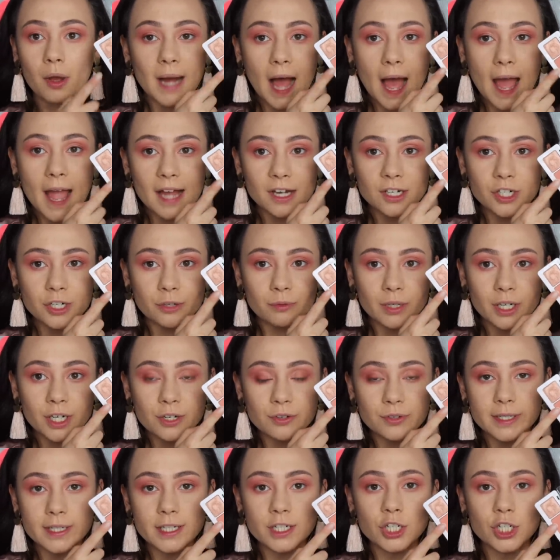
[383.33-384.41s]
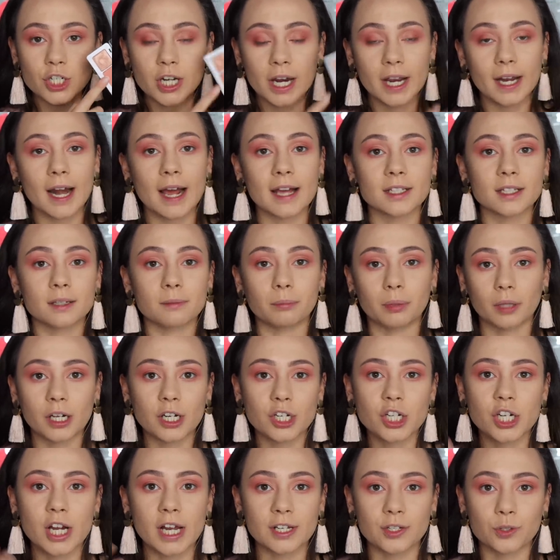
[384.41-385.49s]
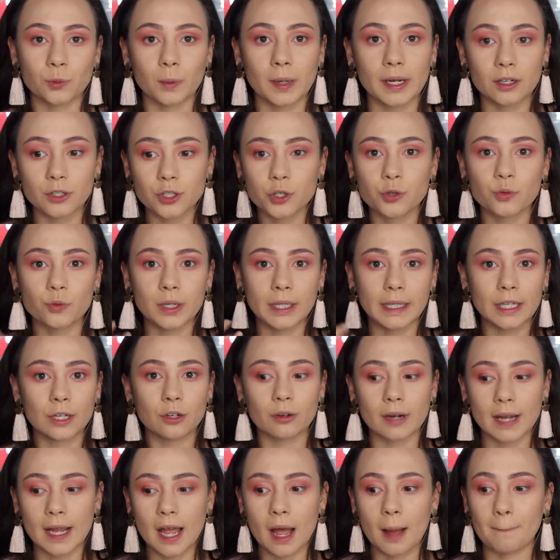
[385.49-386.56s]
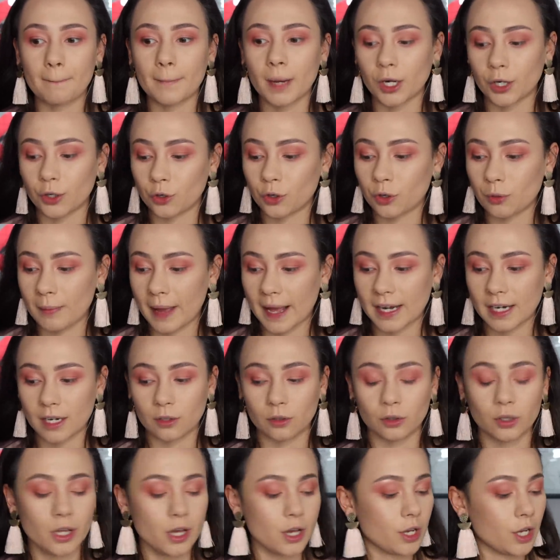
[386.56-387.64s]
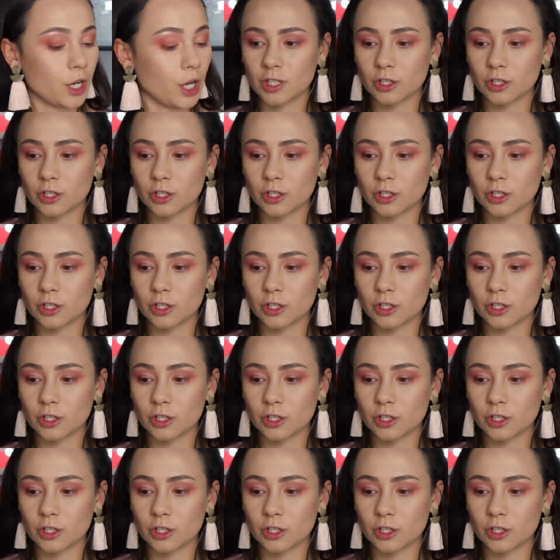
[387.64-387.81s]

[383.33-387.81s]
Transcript: I actually want to use this shade as a blush as well to really create a monochromatic look.